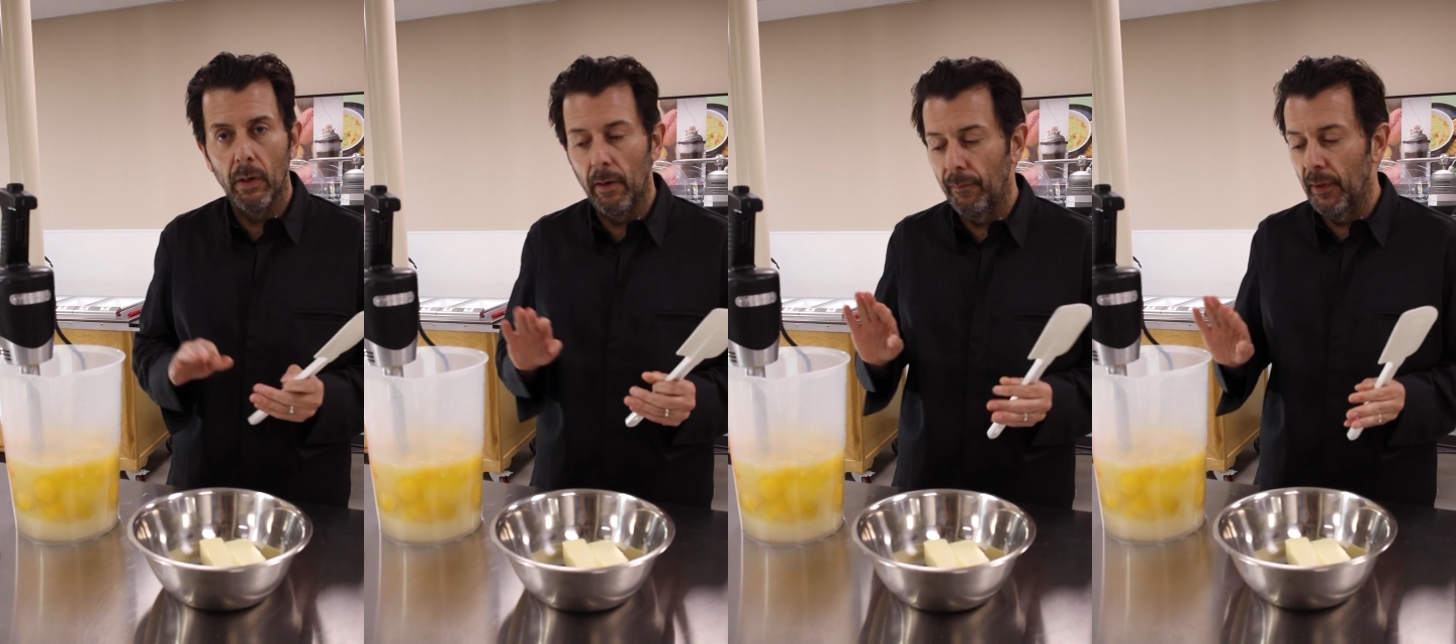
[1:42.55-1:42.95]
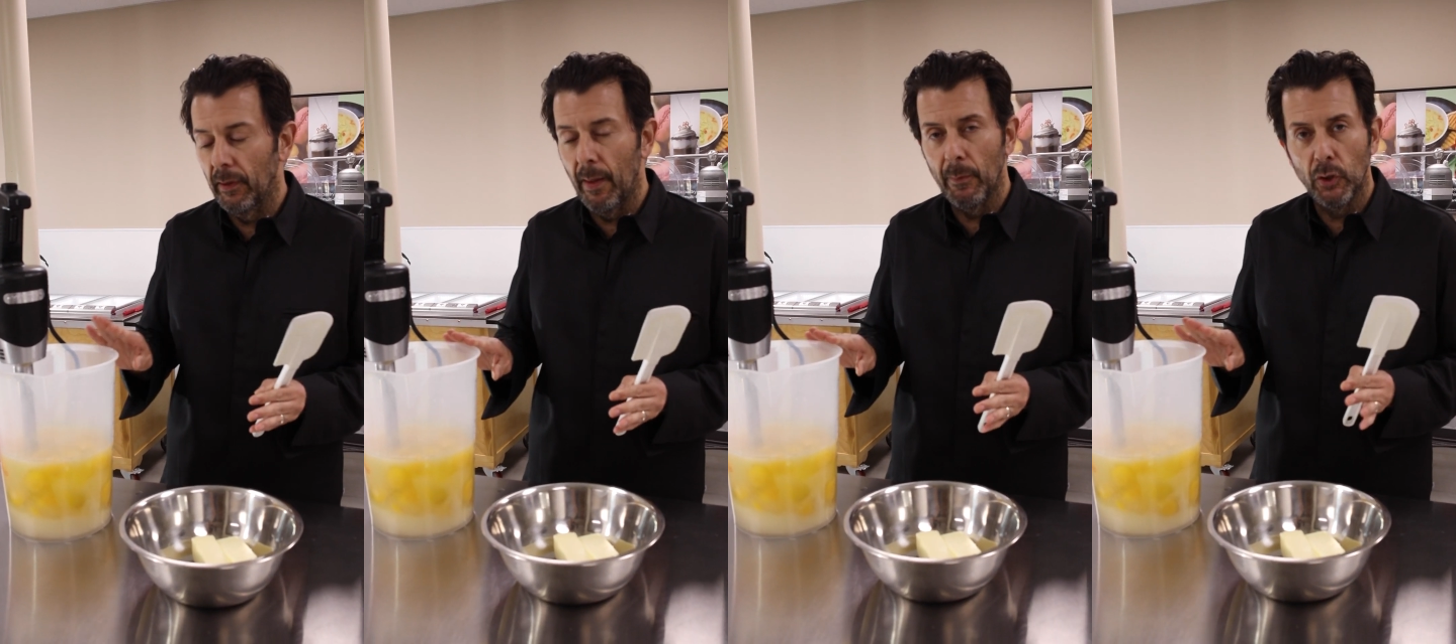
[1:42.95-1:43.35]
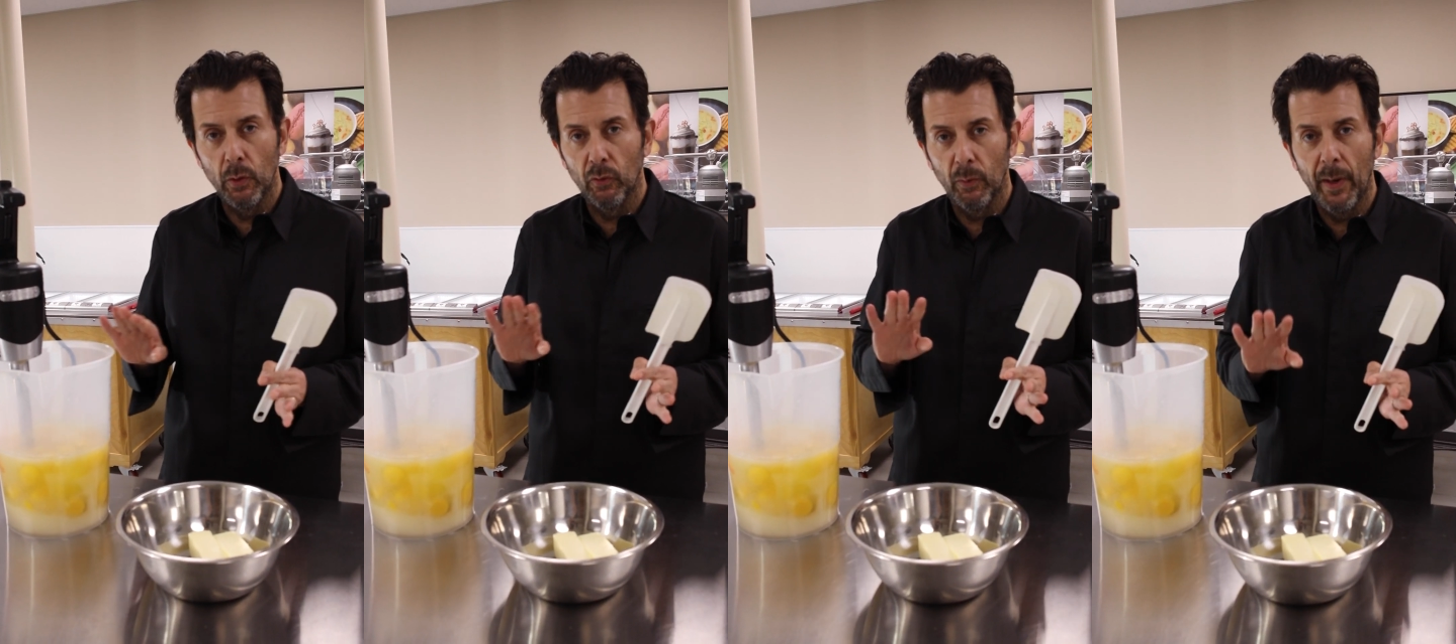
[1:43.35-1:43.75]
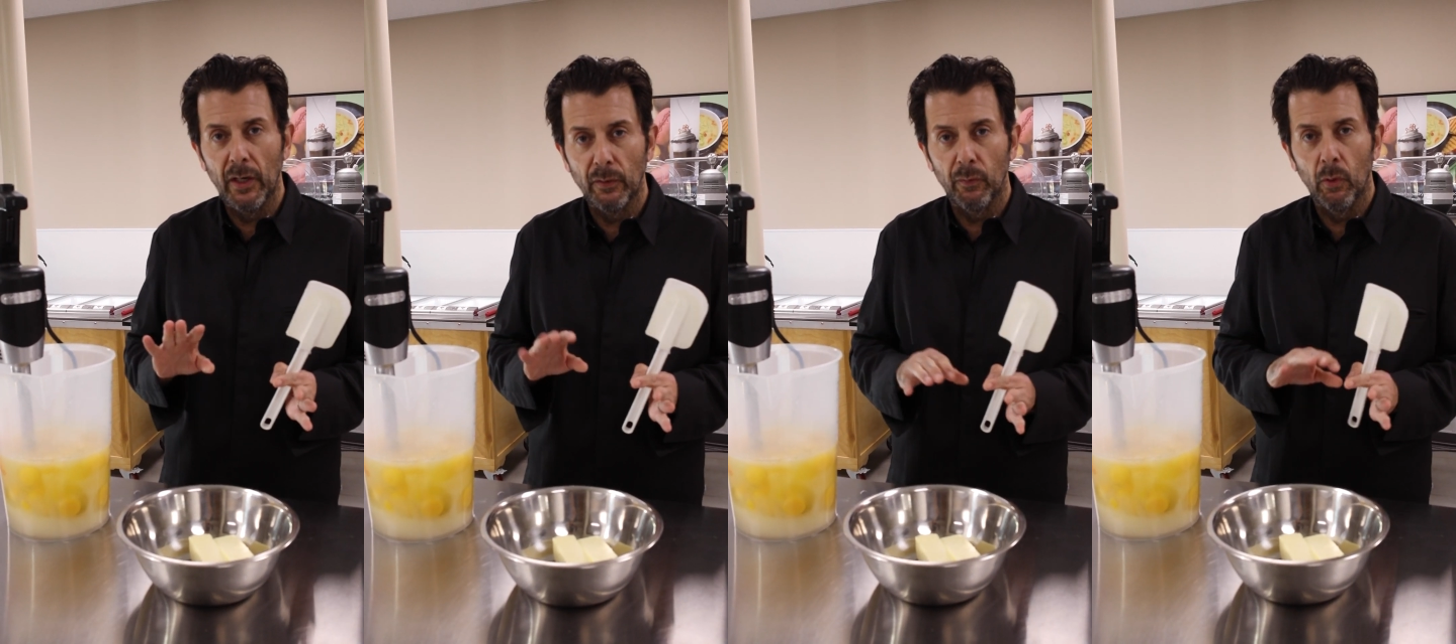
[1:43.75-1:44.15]
of the lemon juice or
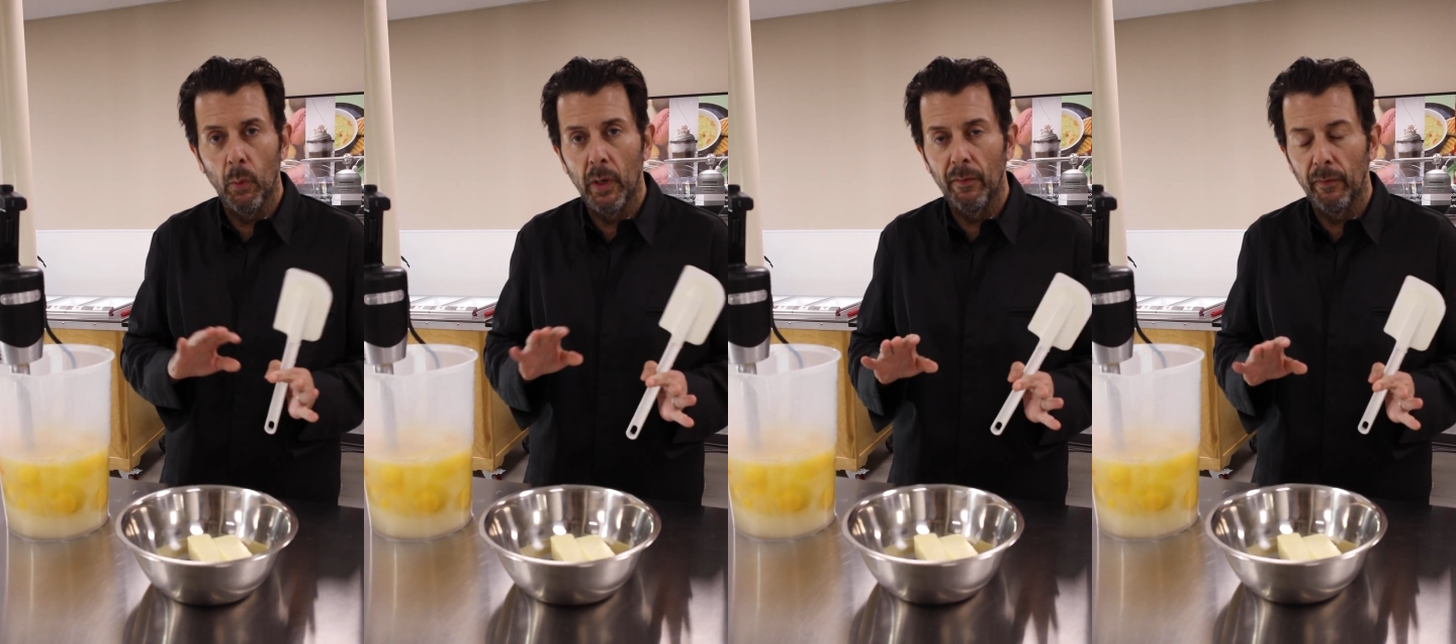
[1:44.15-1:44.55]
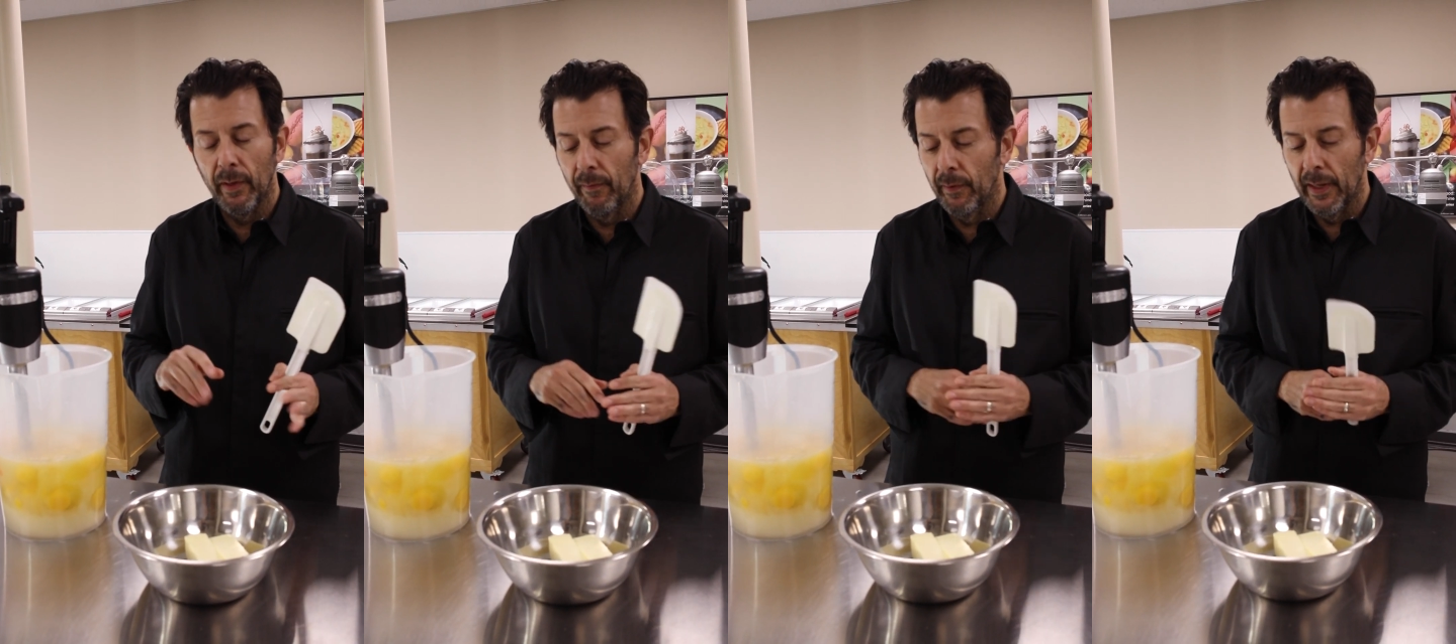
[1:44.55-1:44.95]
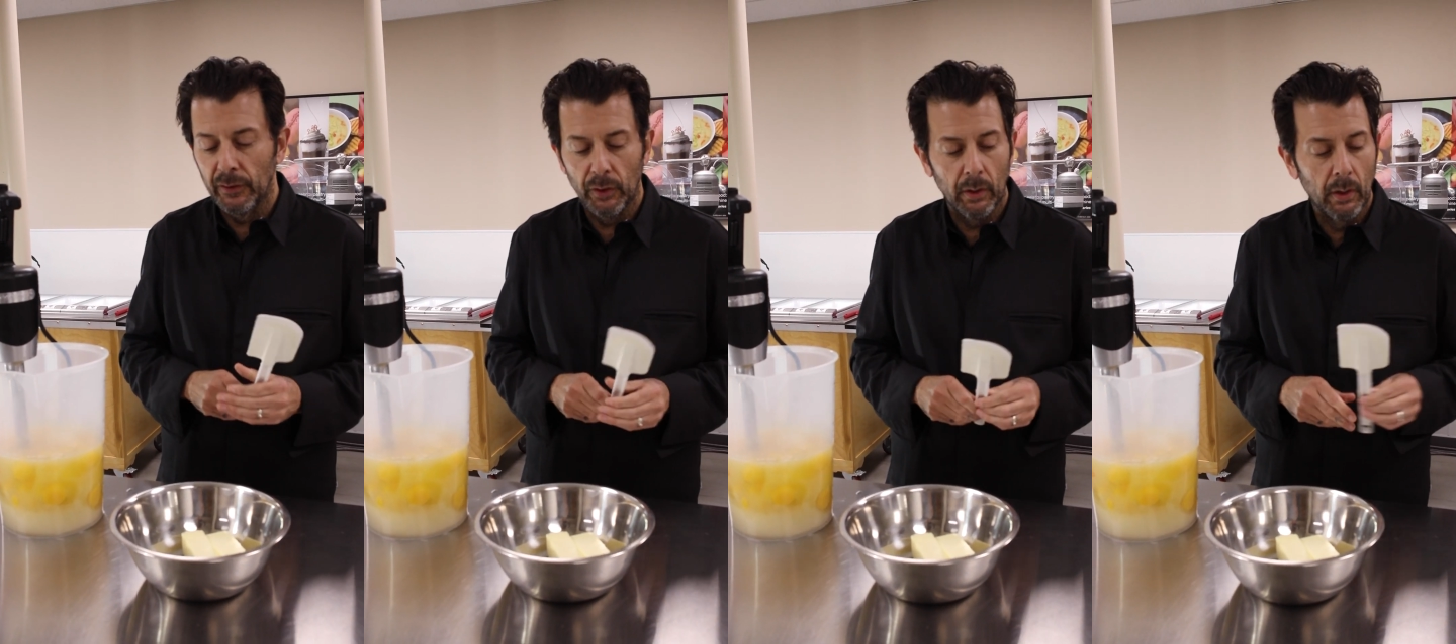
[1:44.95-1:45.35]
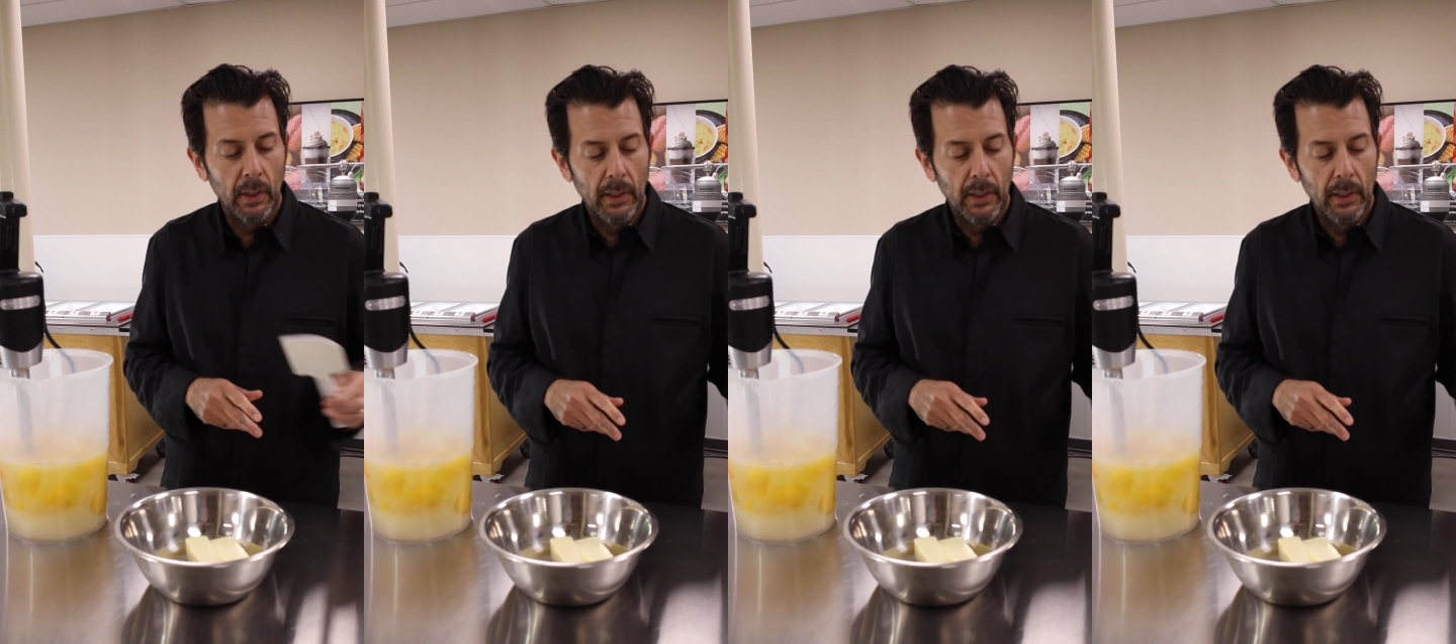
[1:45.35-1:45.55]
passion fruit or whatever flavor that you're